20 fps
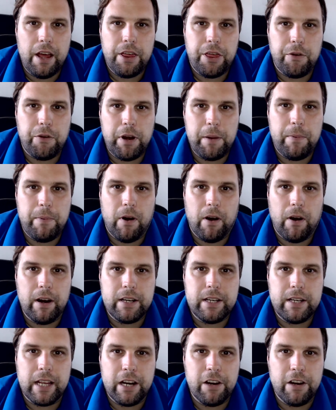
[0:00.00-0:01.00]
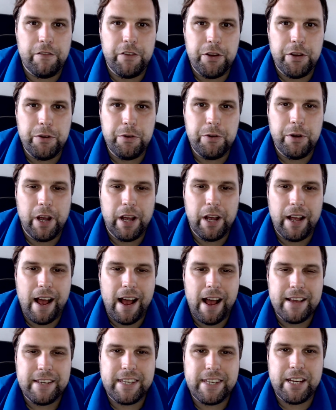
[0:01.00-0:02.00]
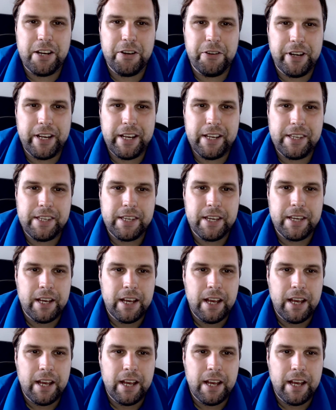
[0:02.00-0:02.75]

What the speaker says: three-part interview series.